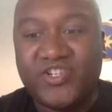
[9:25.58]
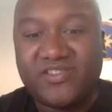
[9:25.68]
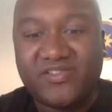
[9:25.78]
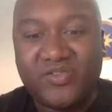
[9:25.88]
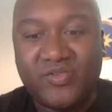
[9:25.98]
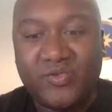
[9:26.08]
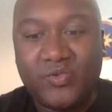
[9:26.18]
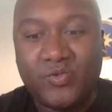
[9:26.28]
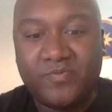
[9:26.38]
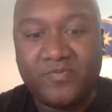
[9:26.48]
just
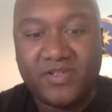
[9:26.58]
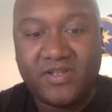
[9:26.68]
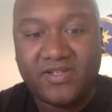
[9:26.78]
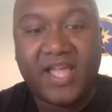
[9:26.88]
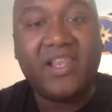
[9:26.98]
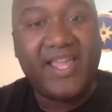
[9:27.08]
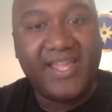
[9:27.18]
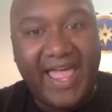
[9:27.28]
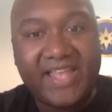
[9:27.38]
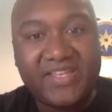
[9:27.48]
to kind of
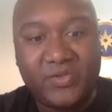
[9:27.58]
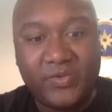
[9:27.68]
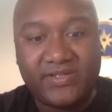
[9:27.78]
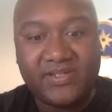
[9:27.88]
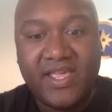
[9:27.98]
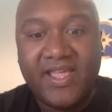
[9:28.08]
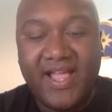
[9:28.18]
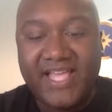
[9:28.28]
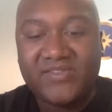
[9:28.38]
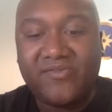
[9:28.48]
like add to it,
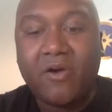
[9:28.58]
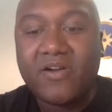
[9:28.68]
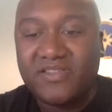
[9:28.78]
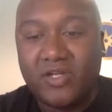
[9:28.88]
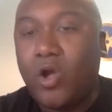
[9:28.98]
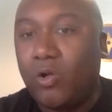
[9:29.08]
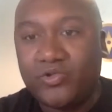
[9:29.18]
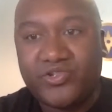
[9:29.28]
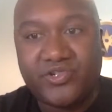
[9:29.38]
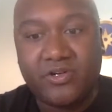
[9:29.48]
as far as the
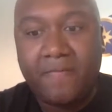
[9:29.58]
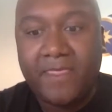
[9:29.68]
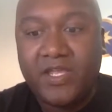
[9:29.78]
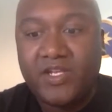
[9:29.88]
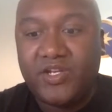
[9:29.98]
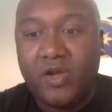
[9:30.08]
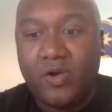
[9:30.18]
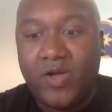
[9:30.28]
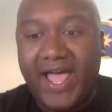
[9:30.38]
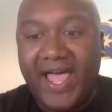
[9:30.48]
culture,
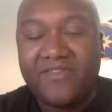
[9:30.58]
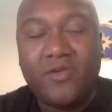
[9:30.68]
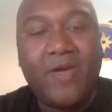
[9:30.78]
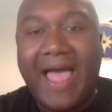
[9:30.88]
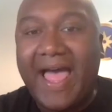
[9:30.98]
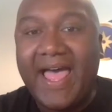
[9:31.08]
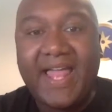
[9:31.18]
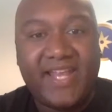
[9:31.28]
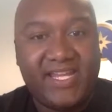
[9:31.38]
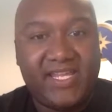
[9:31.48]
have you
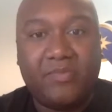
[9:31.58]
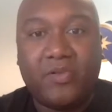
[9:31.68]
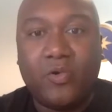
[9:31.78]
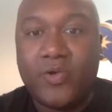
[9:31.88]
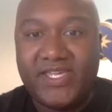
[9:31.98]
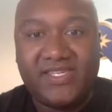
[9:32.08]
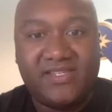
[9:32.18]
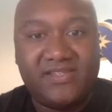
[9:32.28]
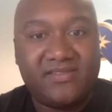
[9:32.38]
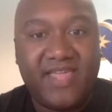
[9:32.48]
had any
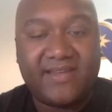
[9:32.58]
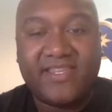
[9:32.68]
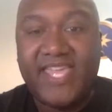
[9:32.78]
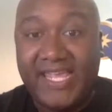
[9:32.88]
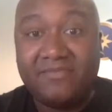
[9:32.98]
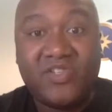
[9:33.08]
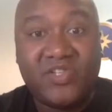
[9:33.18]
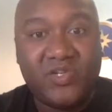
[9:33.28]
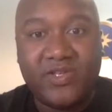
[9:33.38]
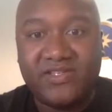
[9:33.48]
employees that came
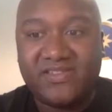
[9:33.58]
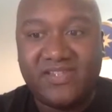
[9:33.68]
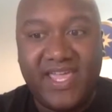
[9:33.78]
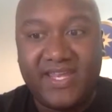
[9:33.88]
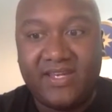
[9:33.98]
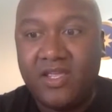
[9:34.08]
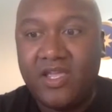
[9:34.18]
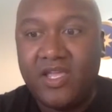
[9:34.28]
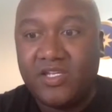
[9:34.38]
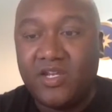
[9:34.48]
to you and said,
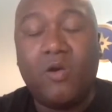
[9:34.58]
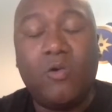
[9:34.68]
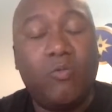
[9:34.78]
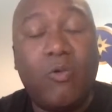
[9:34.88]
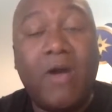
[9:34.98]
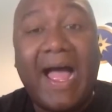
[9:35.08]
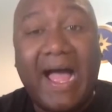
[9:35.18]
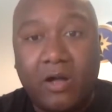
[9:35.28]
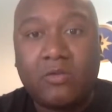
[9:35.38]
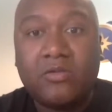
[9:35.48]

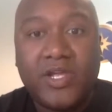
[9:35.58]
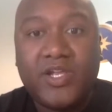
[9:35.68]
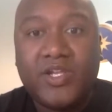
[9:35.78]
wow,